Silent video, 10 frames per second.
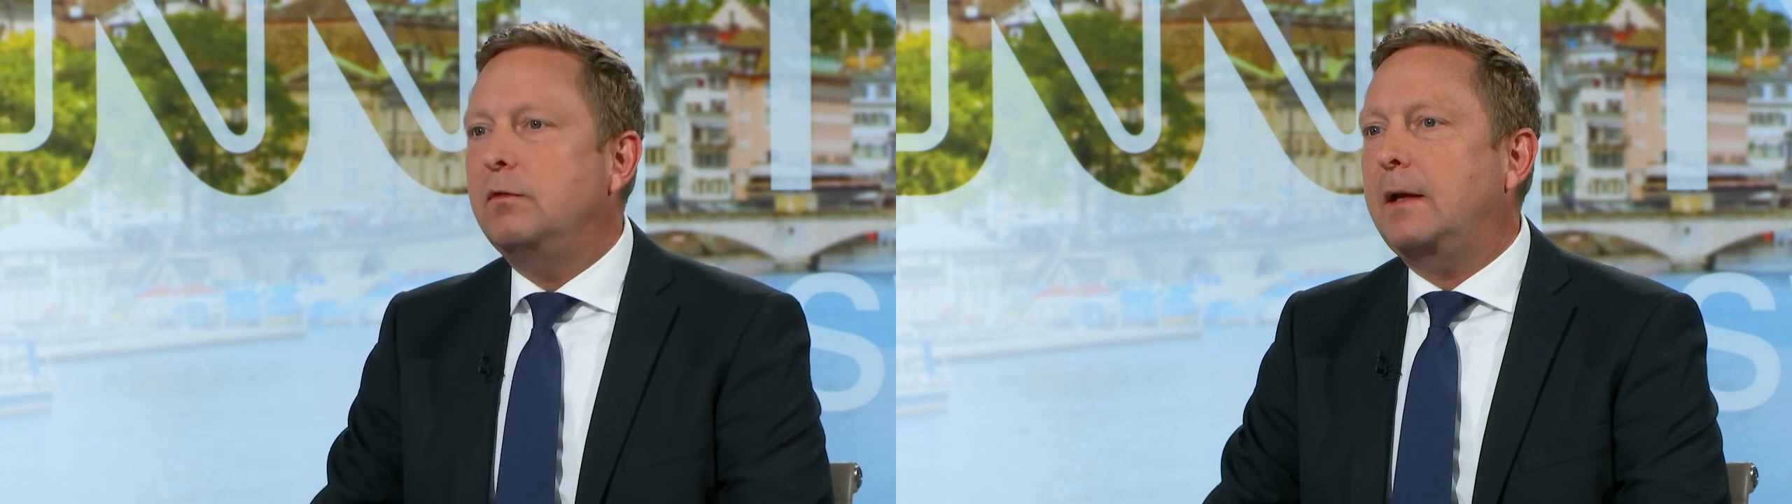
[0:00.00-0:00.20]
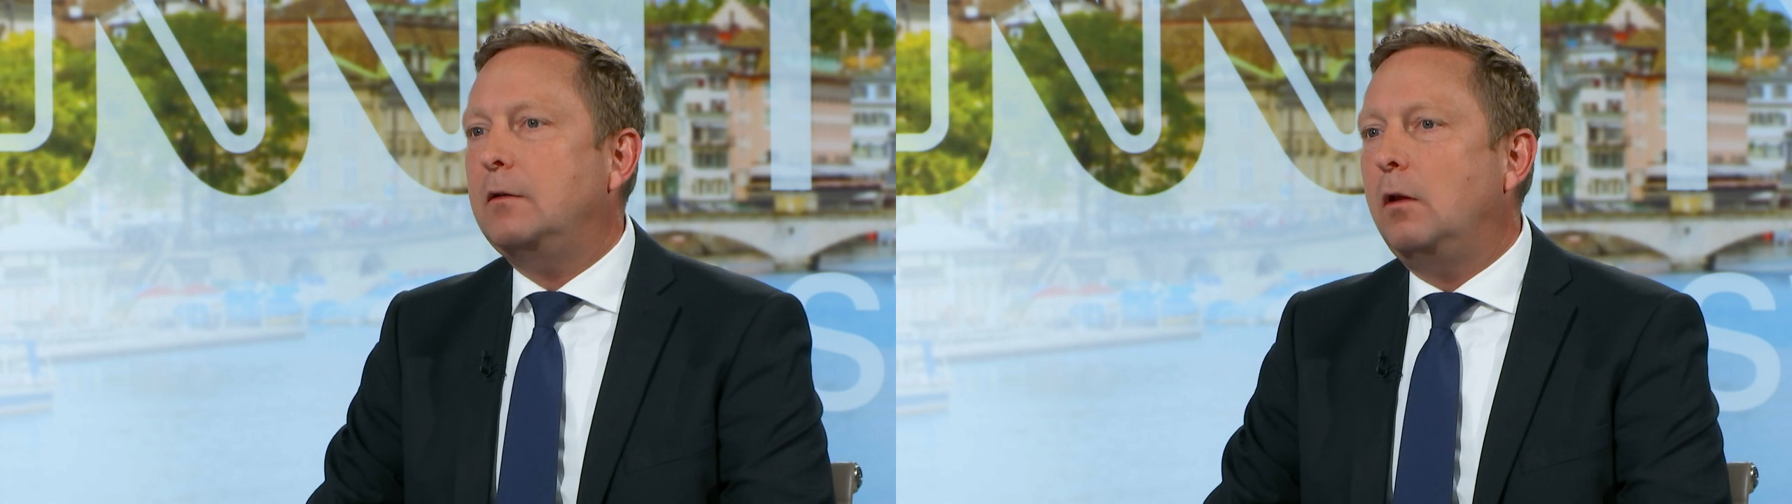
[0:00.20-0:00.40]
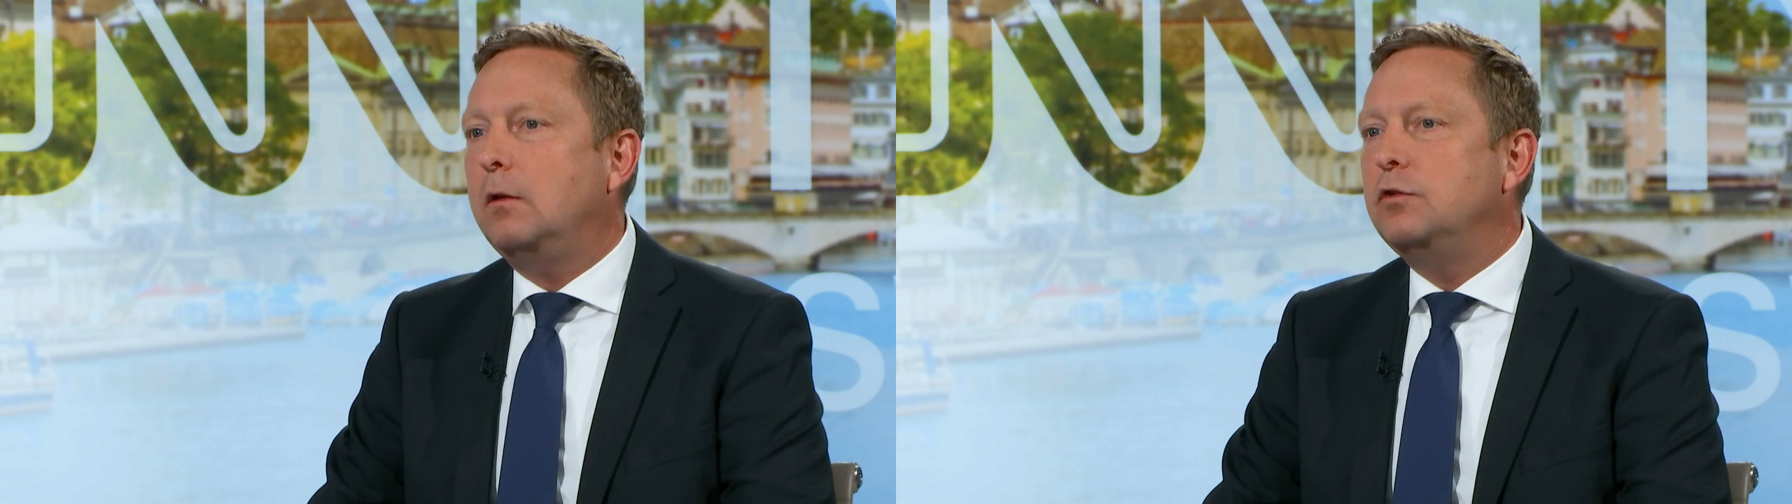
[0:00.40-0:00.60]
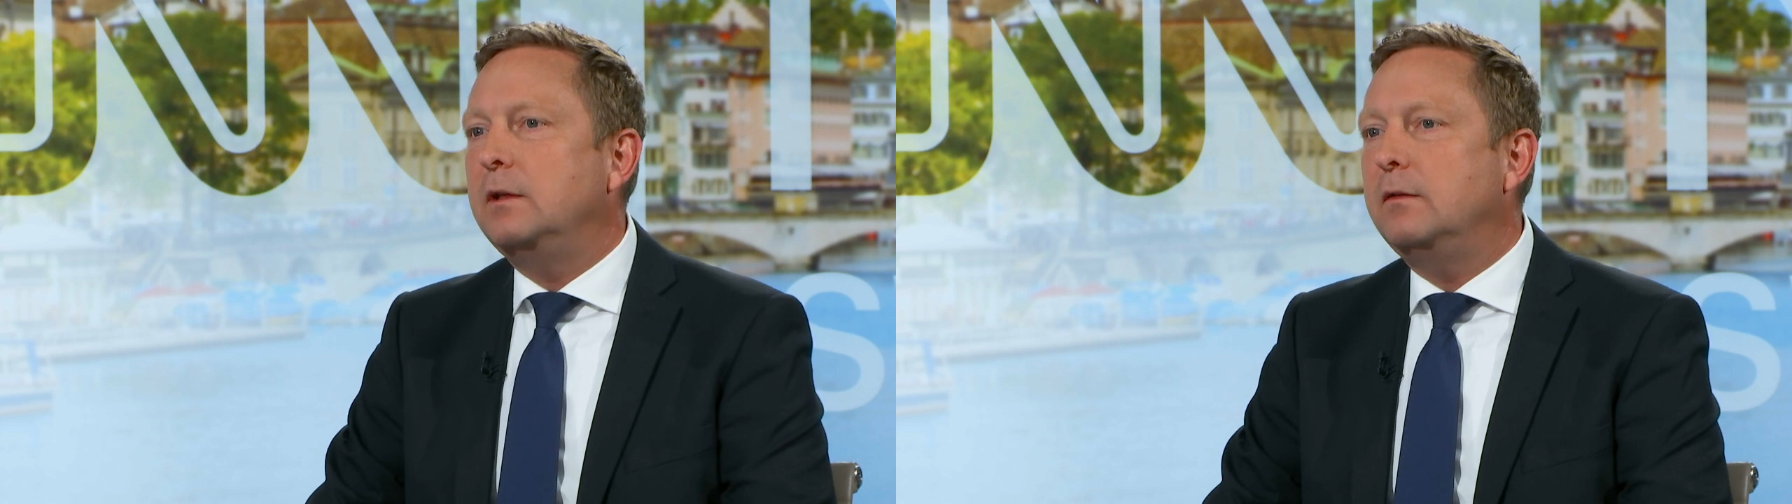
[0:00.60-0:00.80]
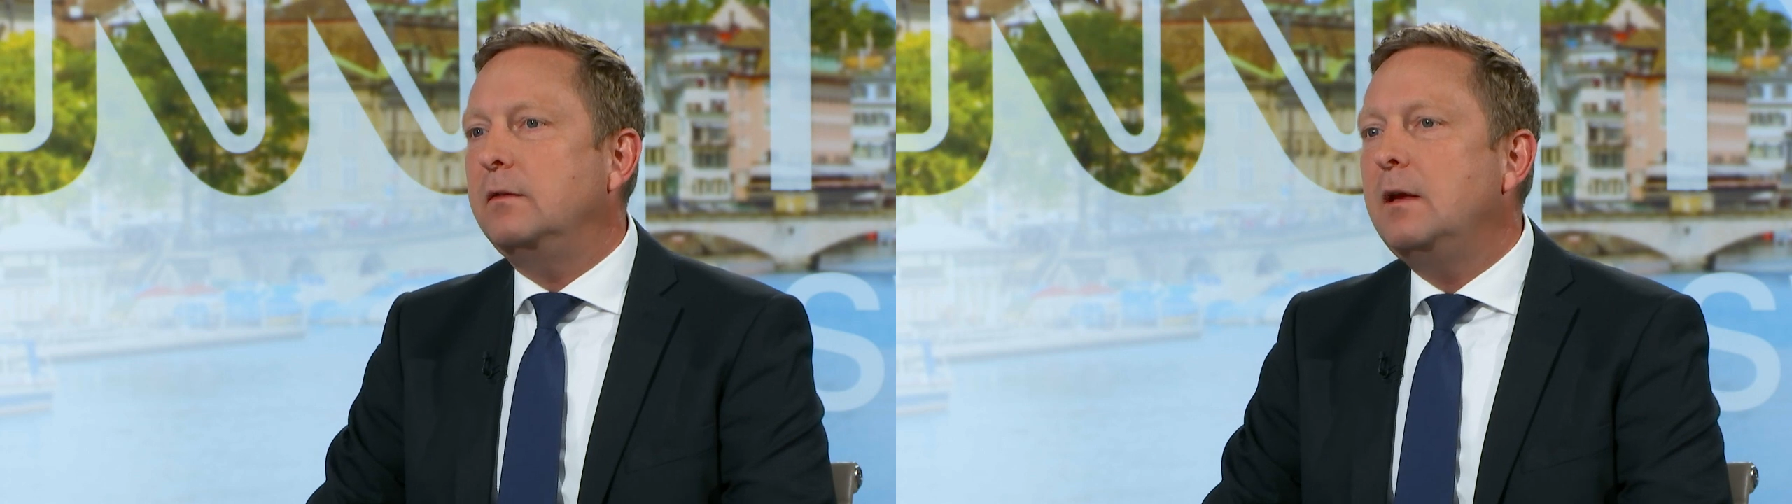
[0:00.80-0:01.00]

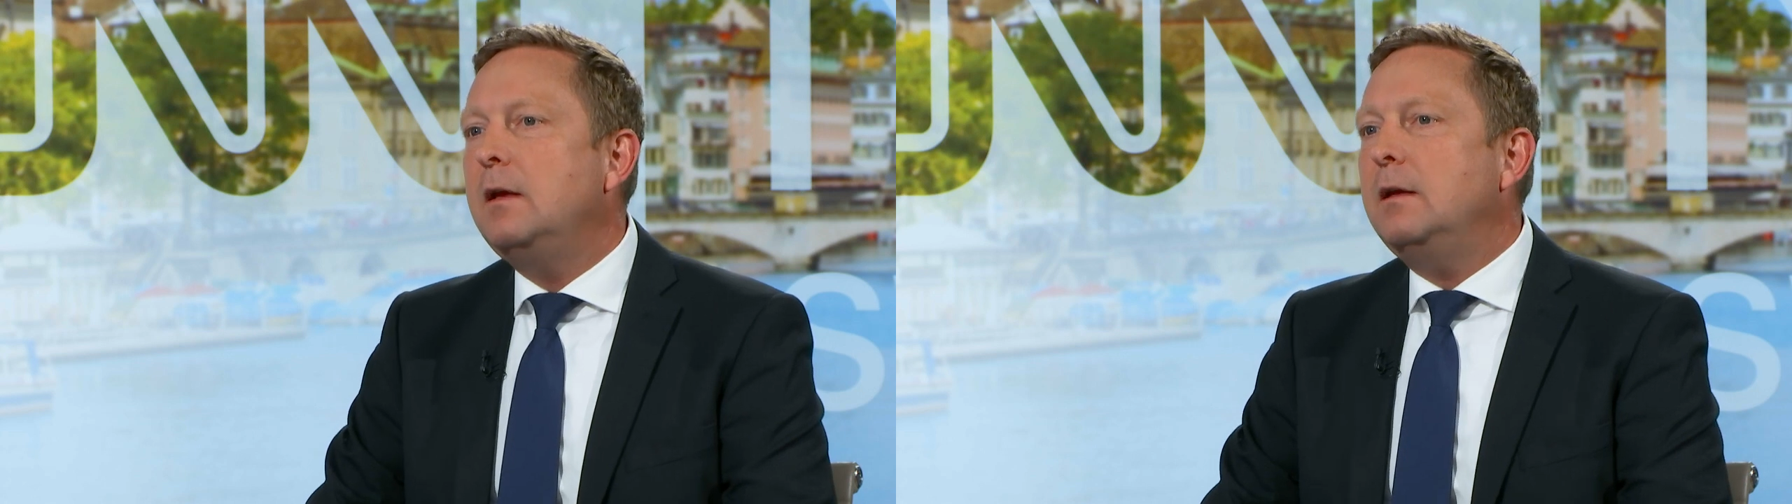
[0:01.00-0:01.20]
technologies